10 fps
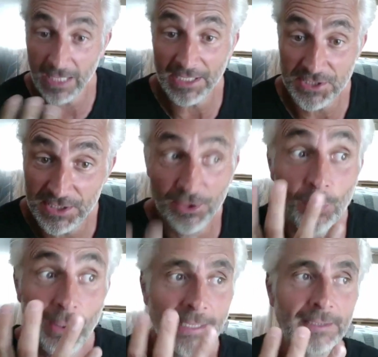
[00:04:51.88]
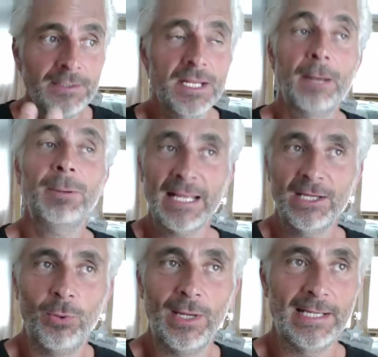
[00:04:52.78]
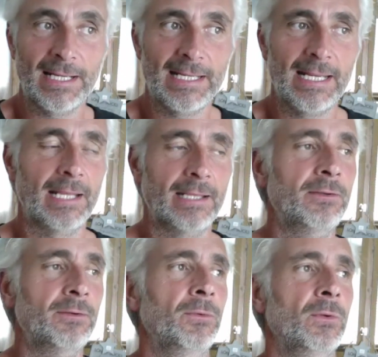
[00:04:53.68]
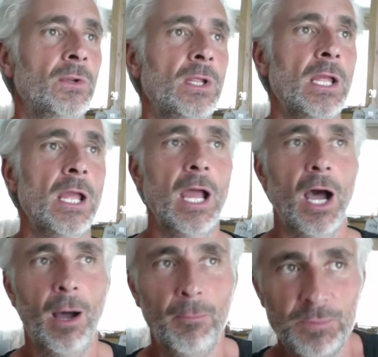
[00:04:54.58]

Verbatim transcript: actually the Queen, and I played Queen at the end. Oh.